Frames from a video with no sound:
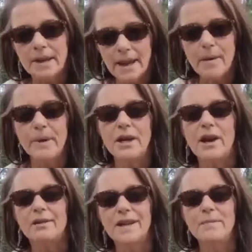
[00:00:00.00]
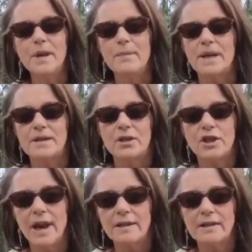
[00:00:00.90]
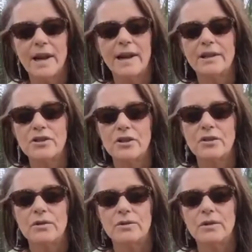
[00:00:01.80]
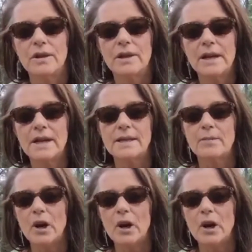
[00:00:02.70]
let me know. Leave me a message. Hashtag attune. Yes, I'm